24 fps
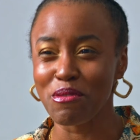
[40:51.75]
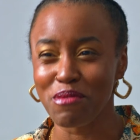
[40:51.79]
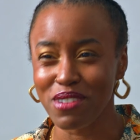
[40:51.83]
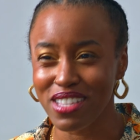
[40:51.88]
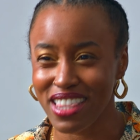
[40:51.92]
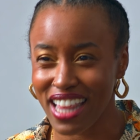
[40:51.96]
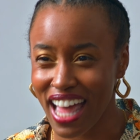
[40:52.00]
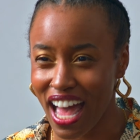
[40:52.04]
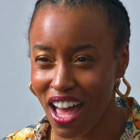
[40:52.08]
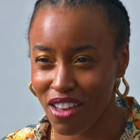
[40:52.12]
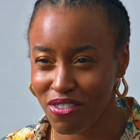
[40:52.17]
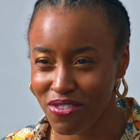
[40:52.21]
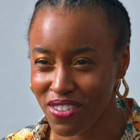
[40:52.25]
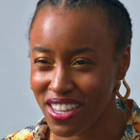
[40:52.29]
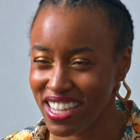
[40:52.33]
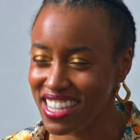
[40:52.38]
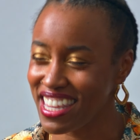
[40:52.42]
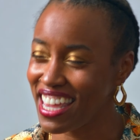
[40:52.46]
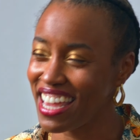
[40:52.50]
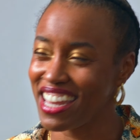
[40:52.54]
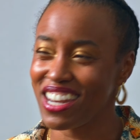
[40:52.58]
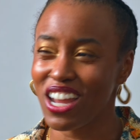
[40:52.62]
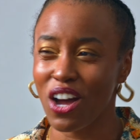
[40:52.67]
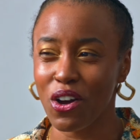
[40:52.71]
were laughing.
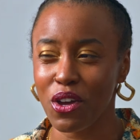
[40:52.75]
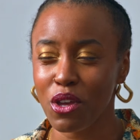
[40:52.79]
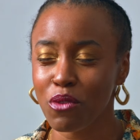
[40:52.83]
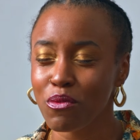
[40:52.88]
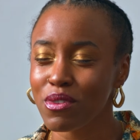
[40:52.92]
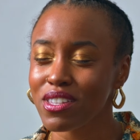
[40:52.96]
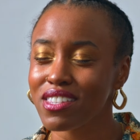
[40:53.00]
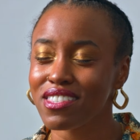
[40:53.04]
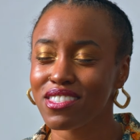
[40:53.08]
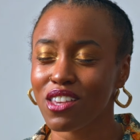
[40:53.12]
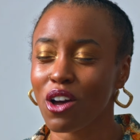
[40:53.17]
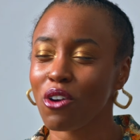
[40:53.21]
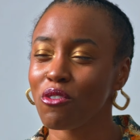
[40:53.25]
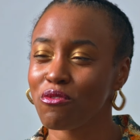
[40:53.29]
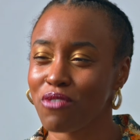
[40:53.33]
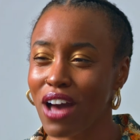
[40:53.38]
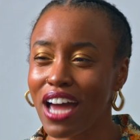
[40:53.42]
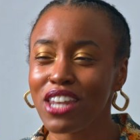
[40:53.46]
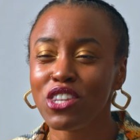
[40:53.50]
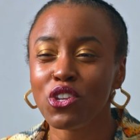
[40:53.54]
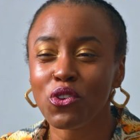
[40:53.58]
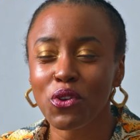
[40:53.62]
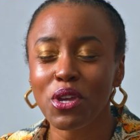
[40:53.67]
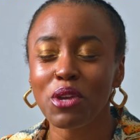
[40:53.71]
Yeah, no, it was so fun. I
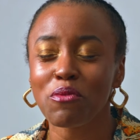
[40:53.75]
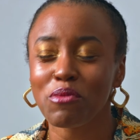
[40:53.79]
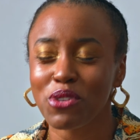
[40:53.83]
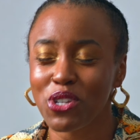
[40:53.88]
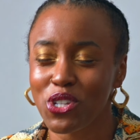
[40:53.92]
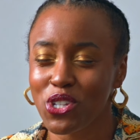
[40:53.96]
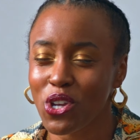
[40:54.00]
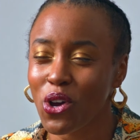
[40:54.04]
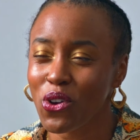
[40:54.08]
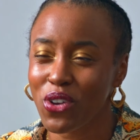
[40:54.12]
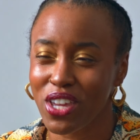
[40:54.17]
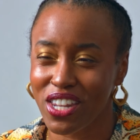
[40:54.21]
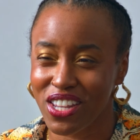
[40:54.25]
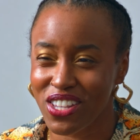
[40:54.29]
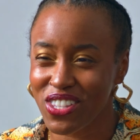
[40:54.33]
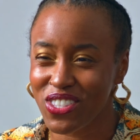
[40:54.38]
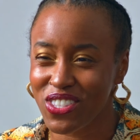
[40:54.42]
knew he was joking as